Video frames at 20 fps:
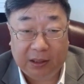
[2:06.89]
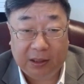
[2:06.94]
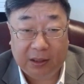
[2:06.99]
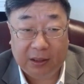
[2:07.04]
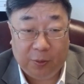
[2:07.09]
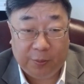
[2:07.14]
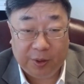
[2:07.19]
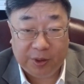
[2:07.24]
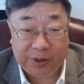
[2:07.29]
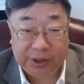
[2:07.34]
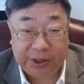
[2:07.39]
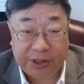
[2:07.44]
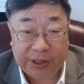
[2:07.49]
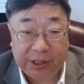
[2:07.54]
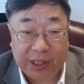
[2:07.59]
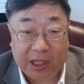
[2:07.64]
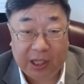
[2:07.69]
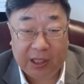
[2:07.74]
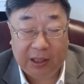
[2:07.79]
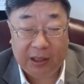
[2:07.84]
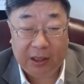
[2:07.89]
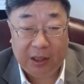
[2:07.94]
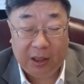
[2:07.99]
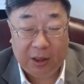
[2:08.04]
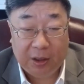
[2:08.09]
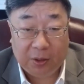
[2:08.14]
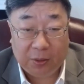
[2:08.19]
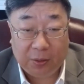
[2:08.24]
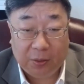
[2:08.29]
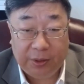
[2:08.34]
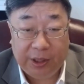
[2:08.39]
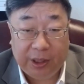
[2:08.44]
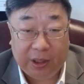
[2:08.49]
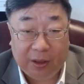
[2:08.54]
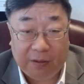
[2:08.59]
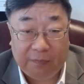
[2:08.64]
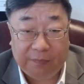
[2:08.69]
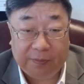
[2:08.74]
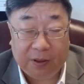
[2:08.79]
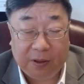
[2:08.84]
Robust design could only
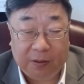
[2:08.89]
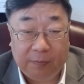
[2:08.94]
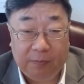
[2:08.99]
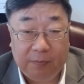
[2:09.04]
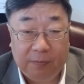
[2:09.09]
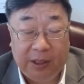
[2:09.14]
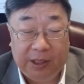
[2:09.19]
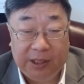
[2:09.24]
come from